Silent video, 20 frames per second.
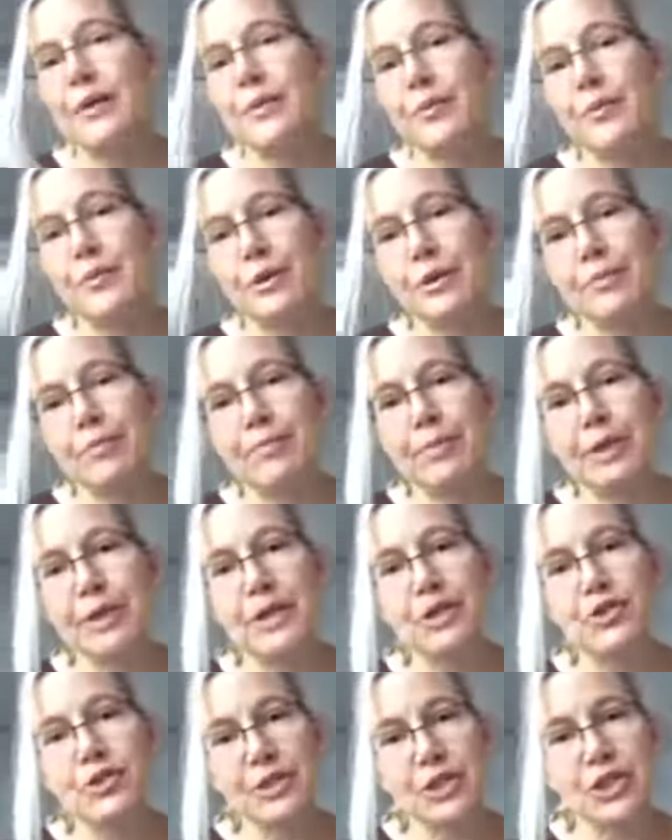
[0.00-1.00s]
would be
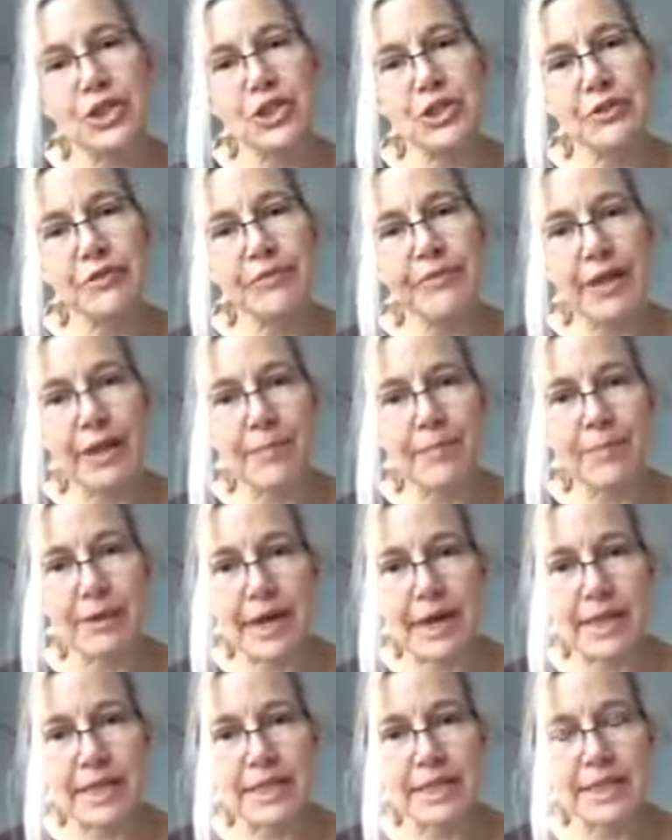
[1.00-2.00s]
traditional vet
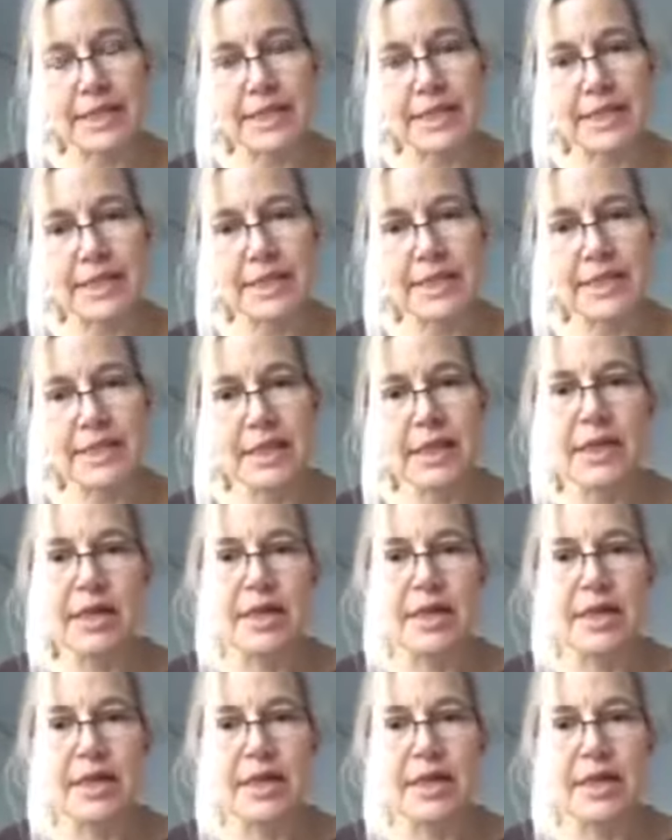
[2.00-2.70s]
practices.